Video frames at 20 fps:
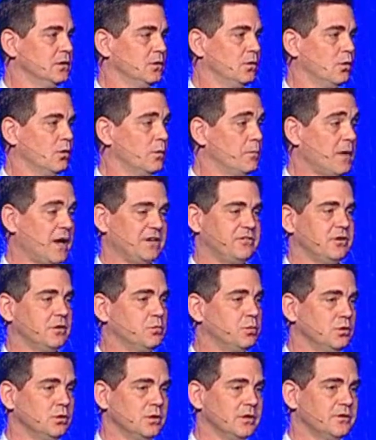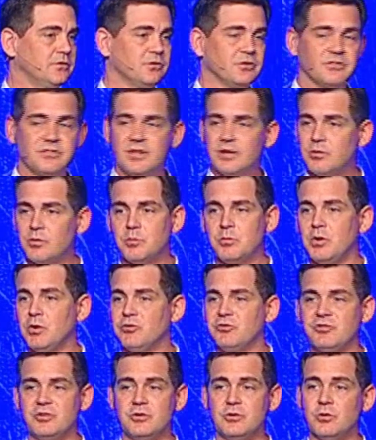or a magic bullet or a secret
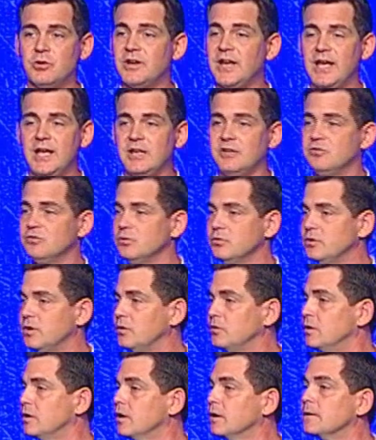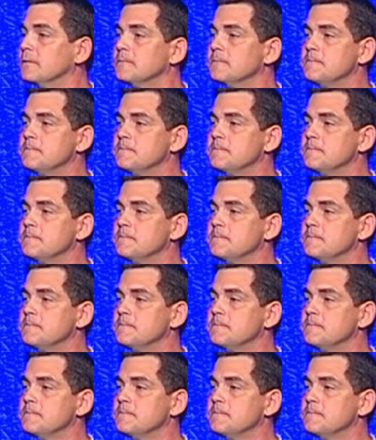potion or an angel donor.